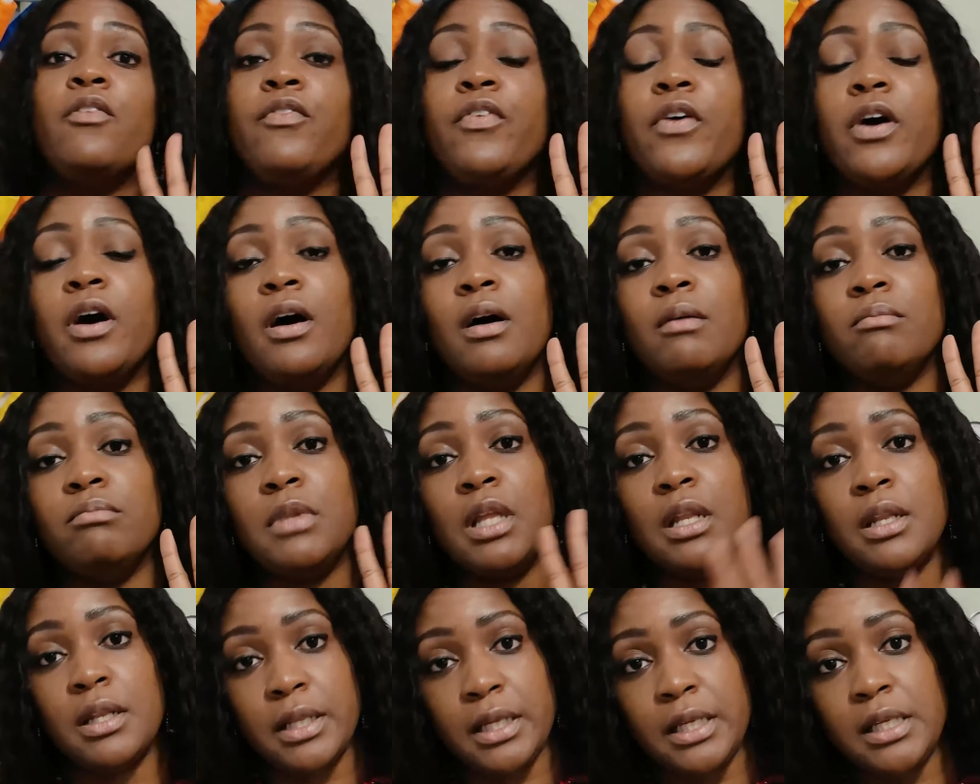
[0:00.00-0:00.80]

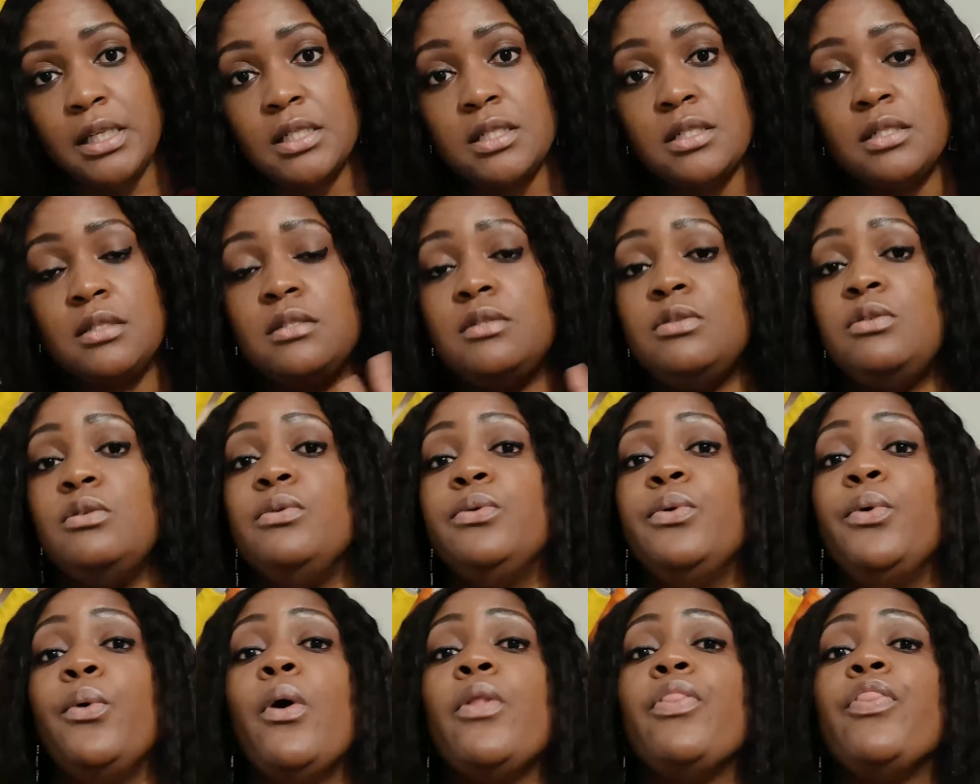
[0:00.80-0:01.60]
from the least
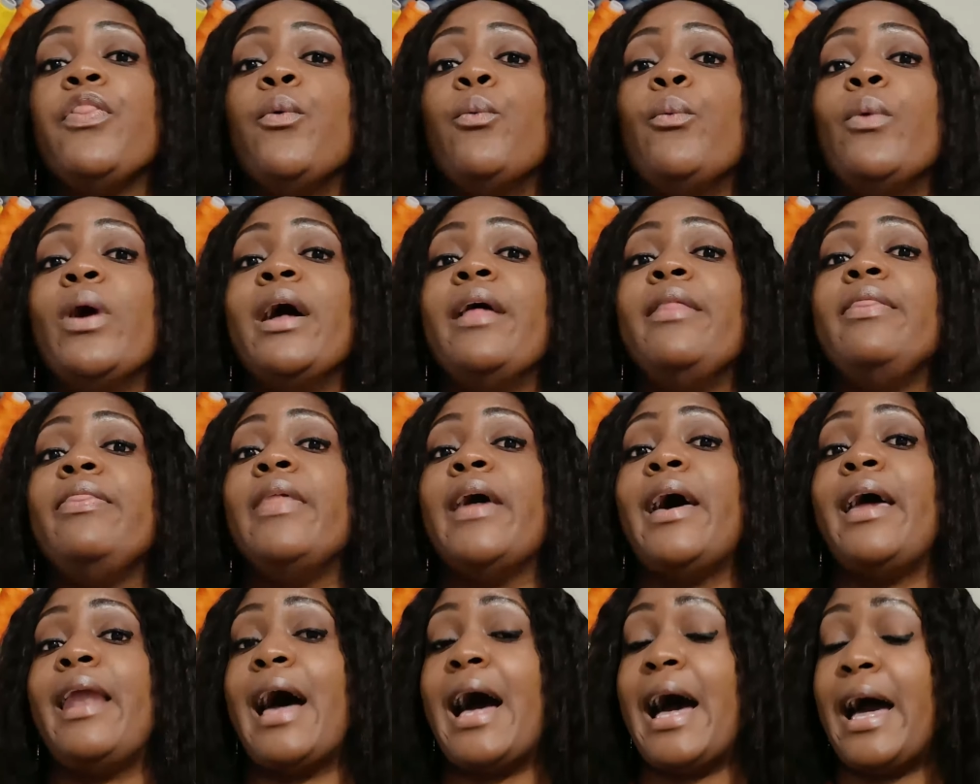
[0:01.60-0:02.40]
to the
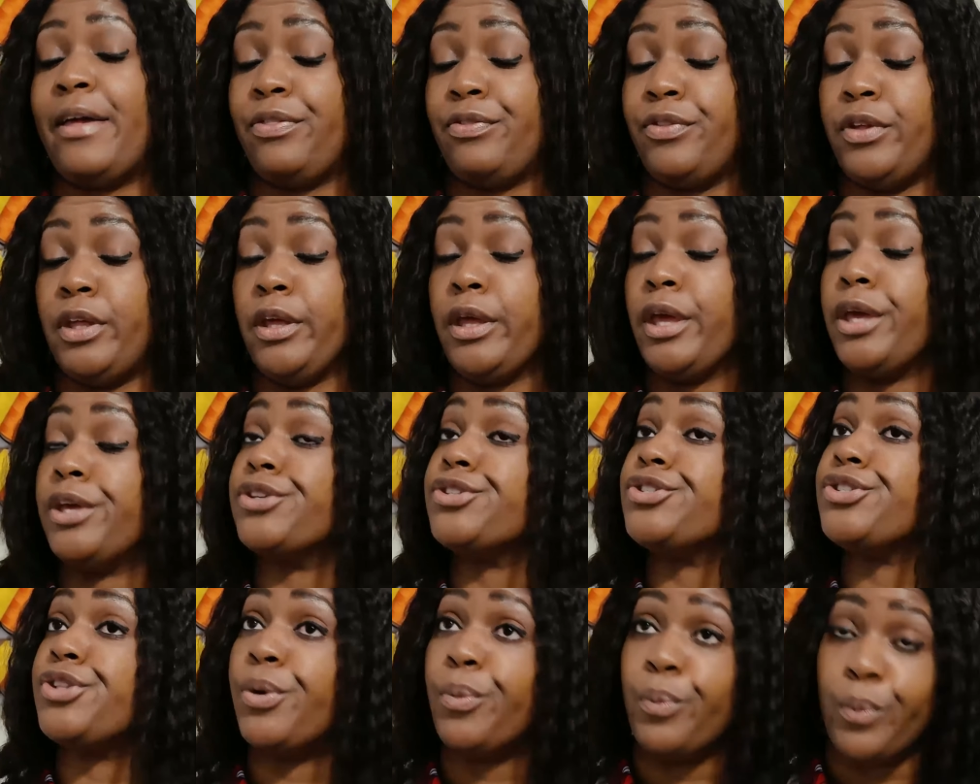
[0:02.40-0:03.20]
one that I think
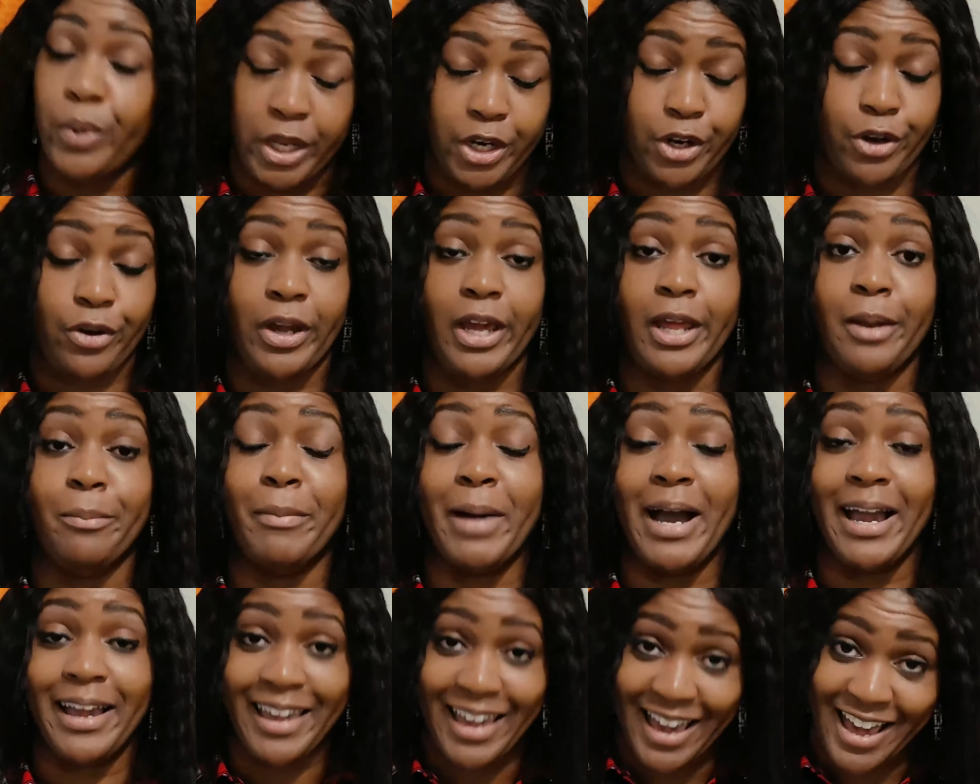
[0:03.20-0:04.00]
is the winner
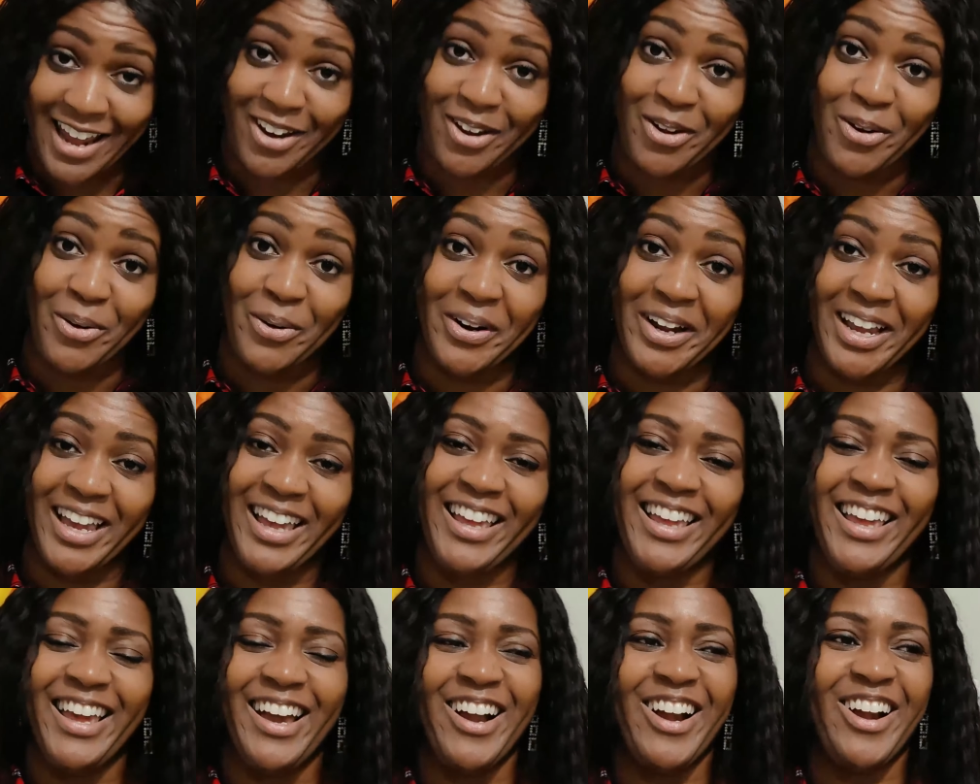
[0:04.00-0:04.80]
in my
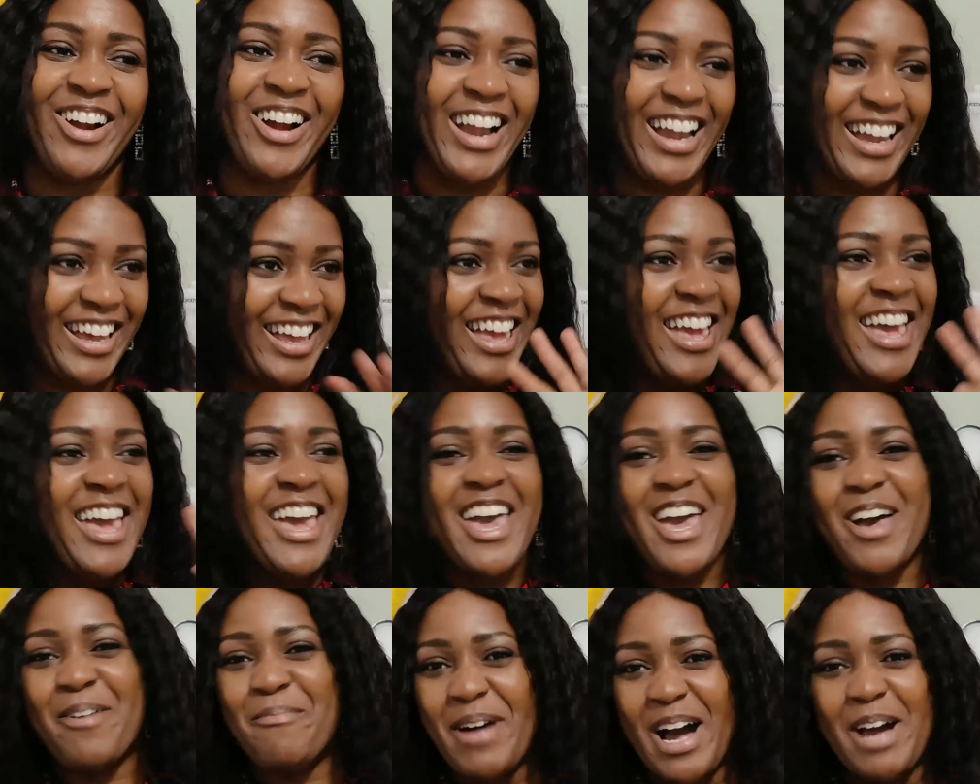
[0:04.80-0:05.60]
category, all
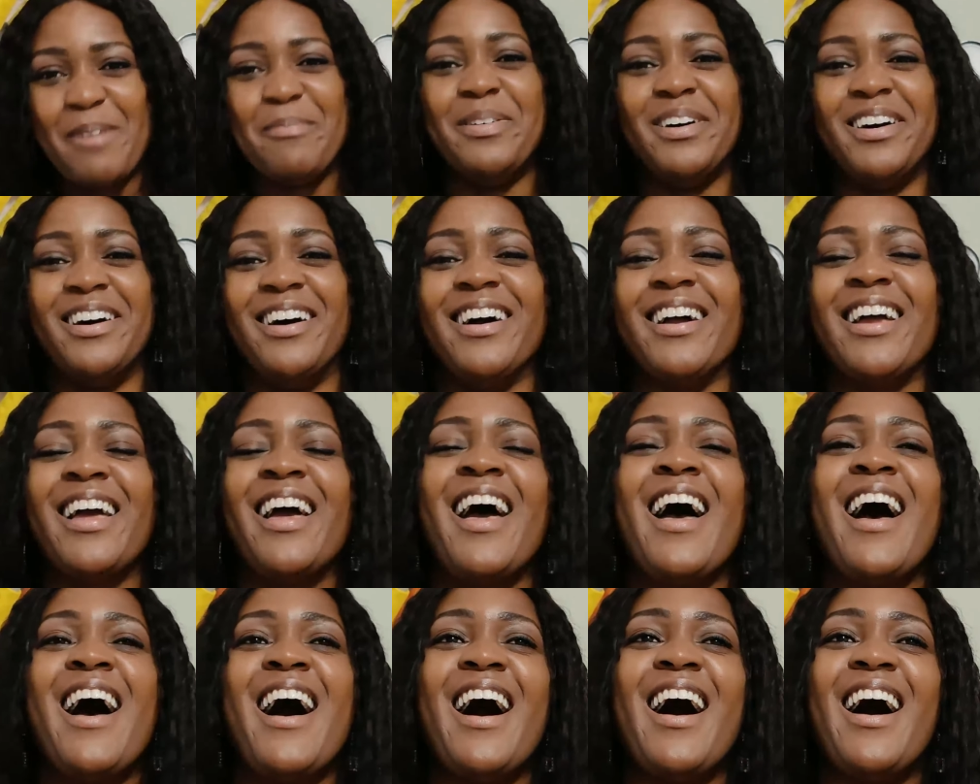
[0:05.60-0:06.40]
right, in my book.